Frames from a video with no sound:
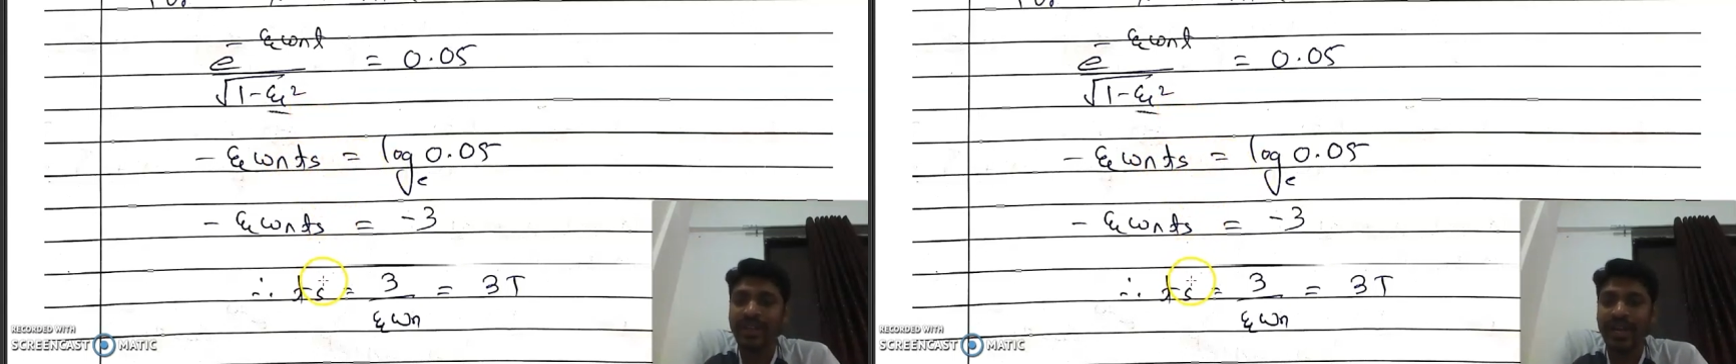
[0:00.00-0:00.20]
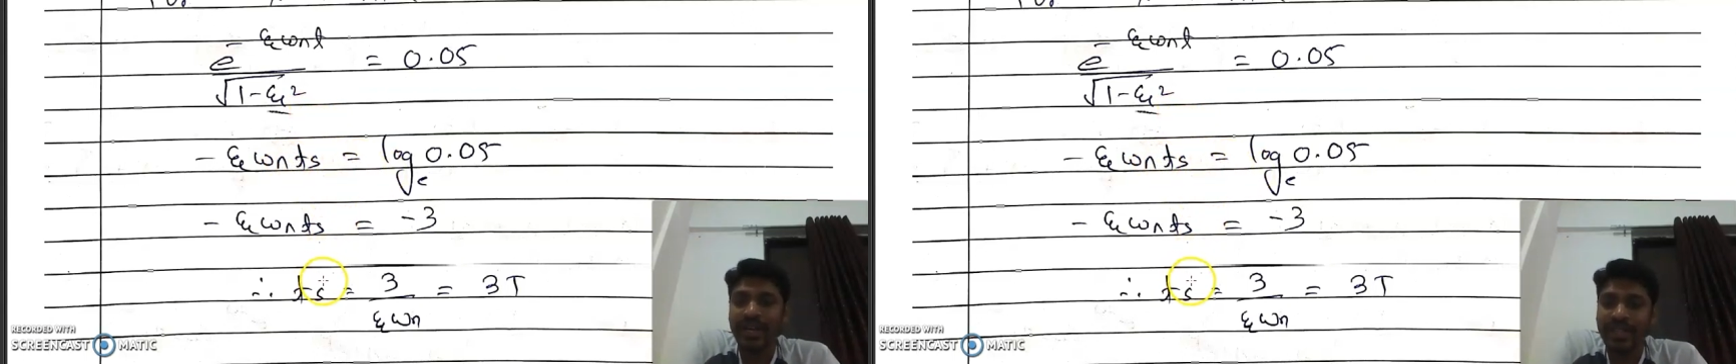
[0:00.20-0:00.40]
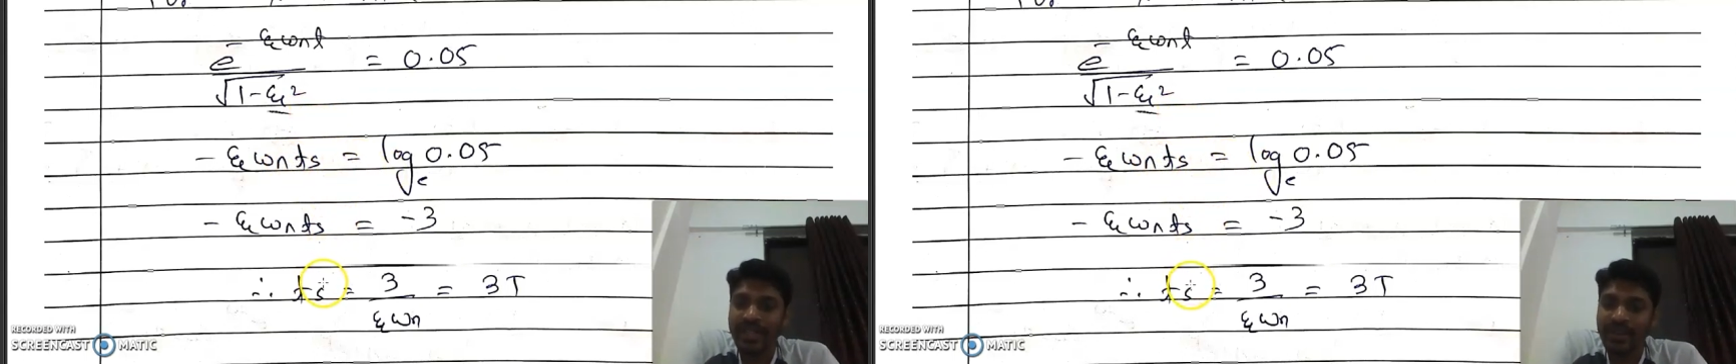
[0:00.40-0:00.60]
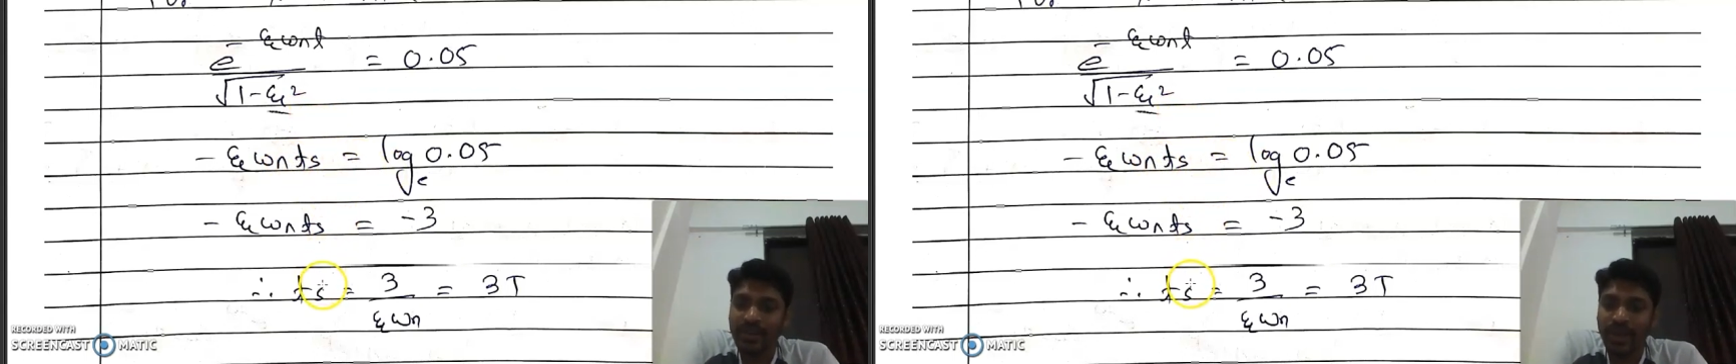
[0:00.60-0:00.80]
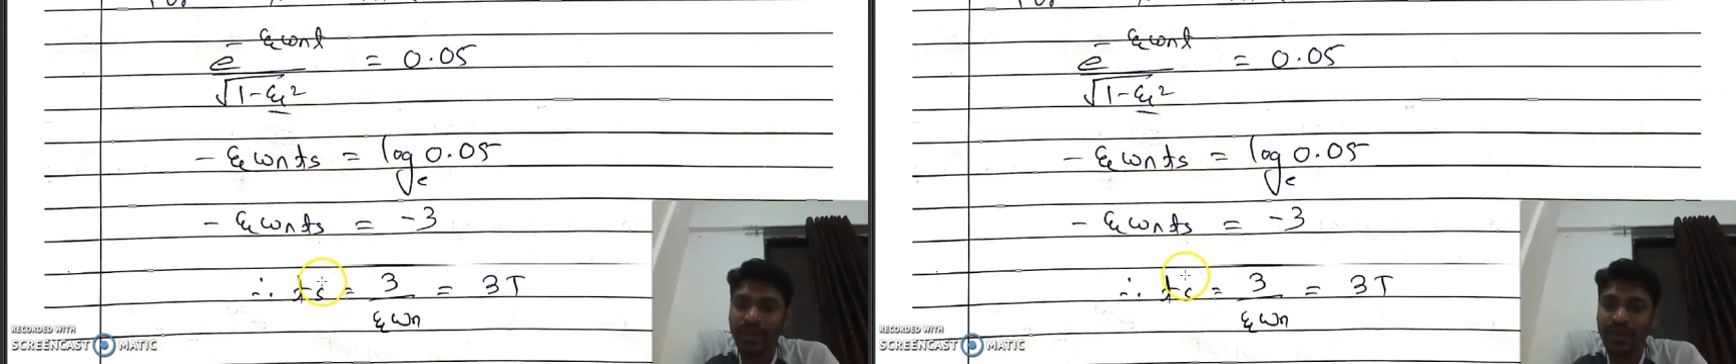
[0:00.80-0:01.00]
and then
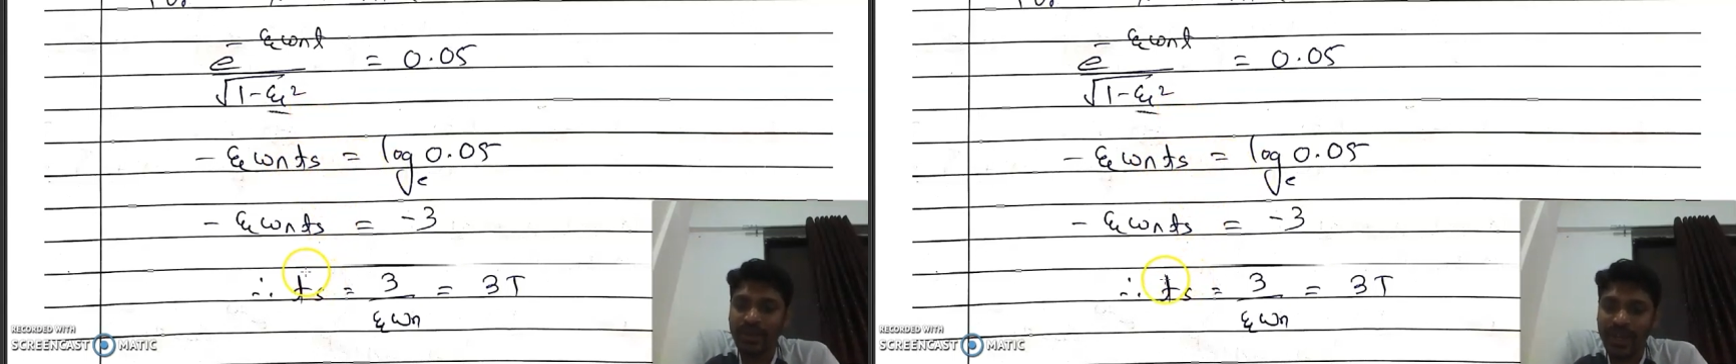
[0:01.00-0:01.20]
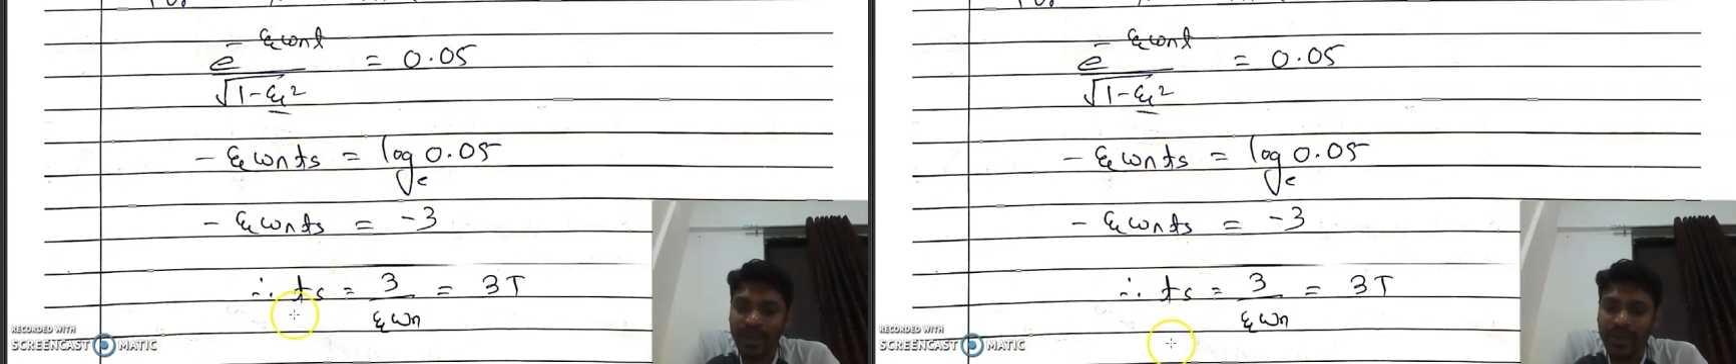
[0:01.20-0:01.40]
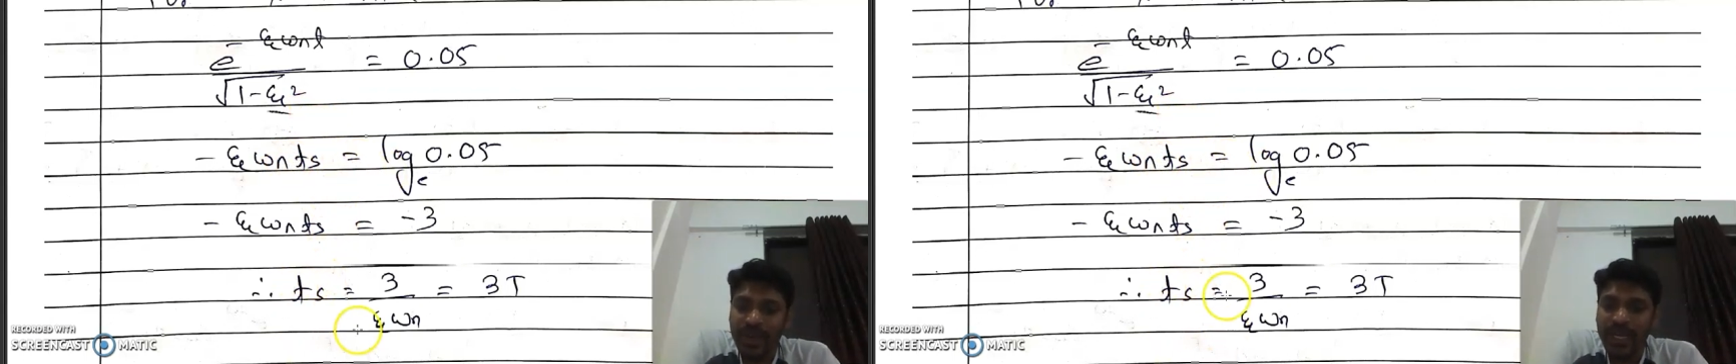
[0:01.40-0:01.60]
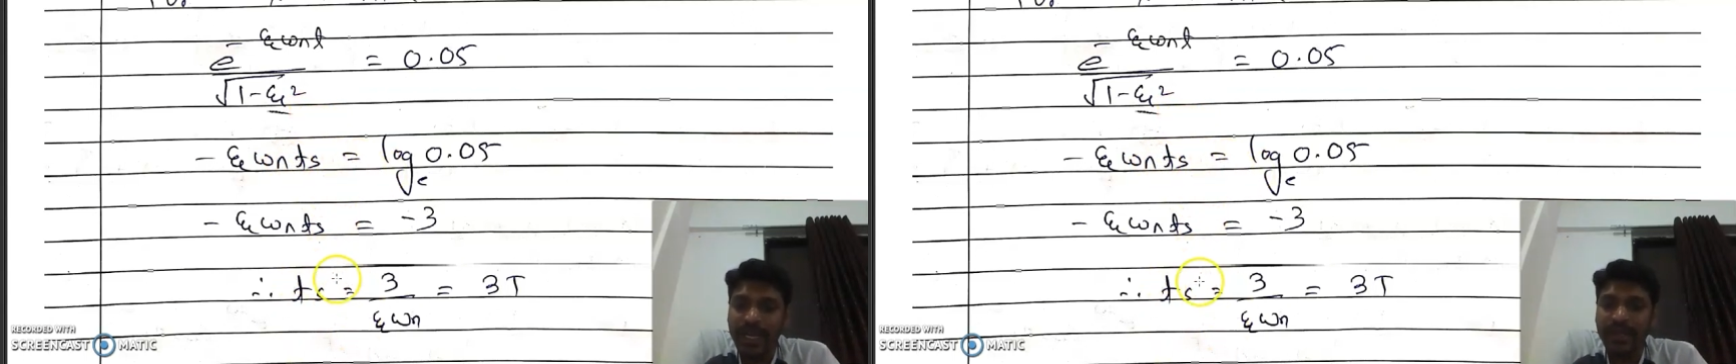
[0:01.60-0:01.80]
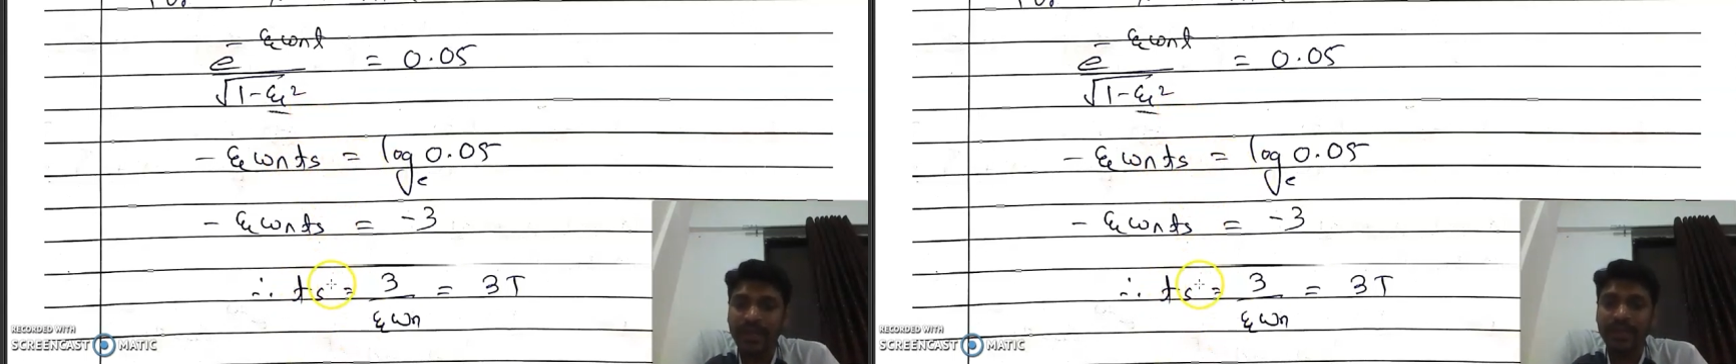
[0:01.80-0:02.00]
whatever value we will get,